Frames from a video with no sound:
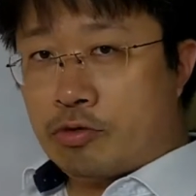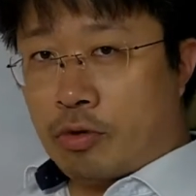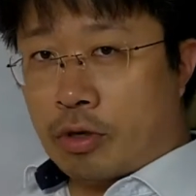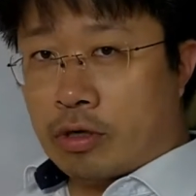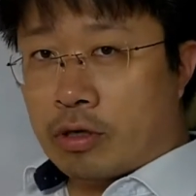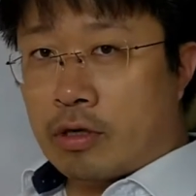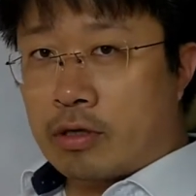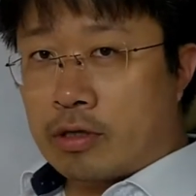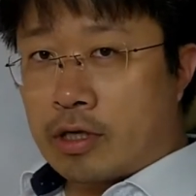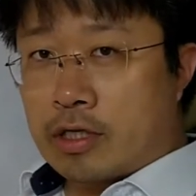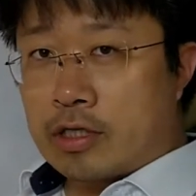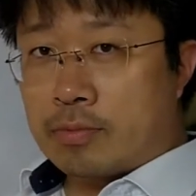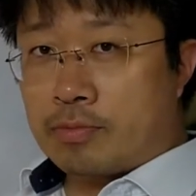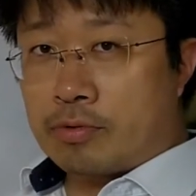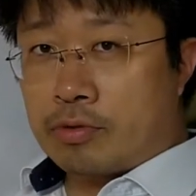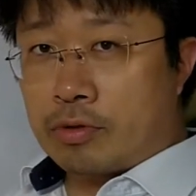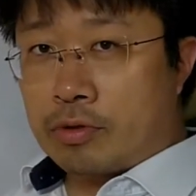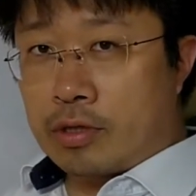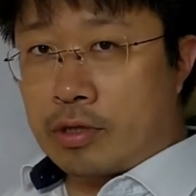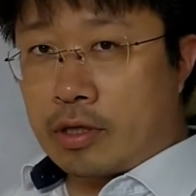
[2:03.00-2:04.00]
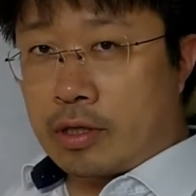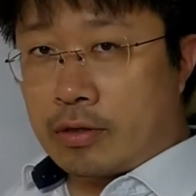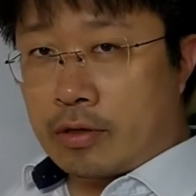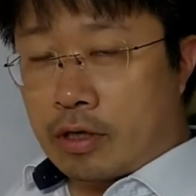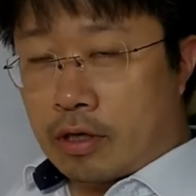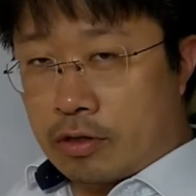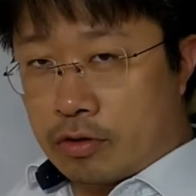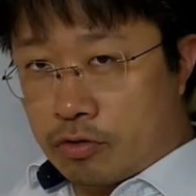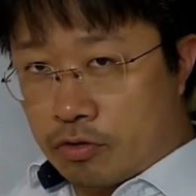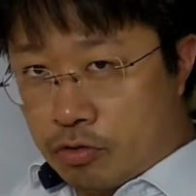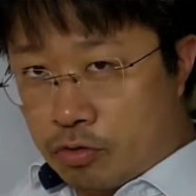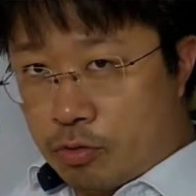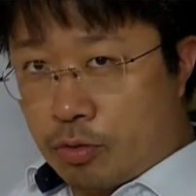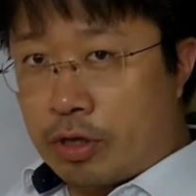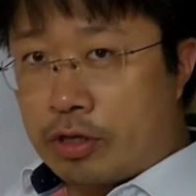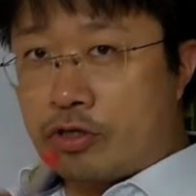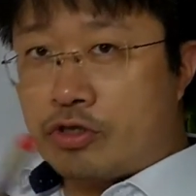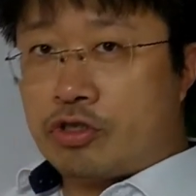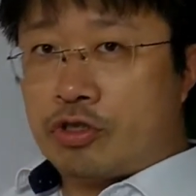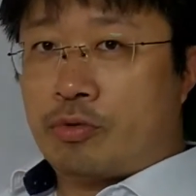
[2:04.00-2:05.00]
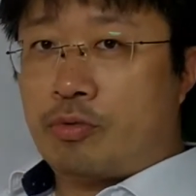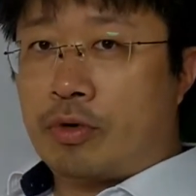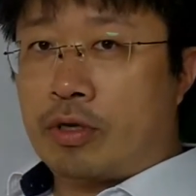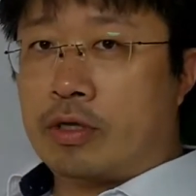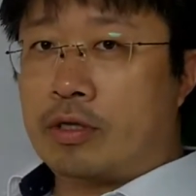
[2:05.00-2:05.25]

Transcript: cells recognize protein and to which